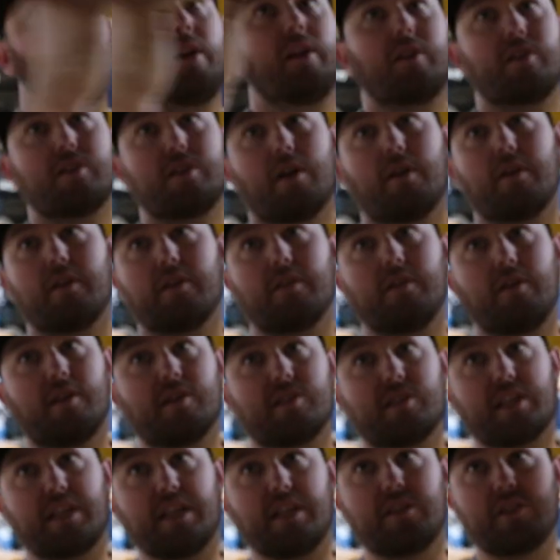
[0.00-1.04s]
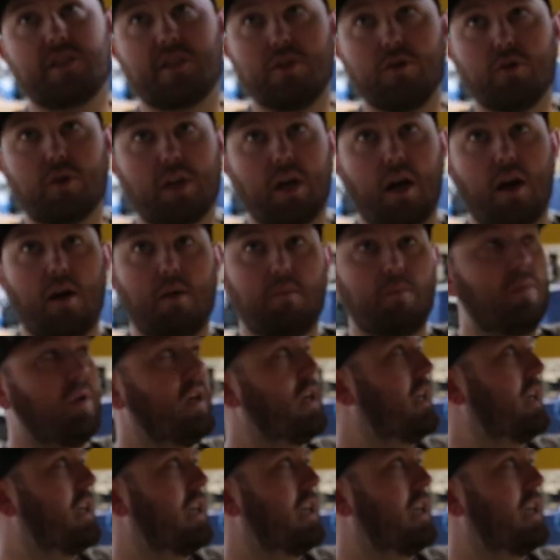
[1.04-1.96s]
because our skids do come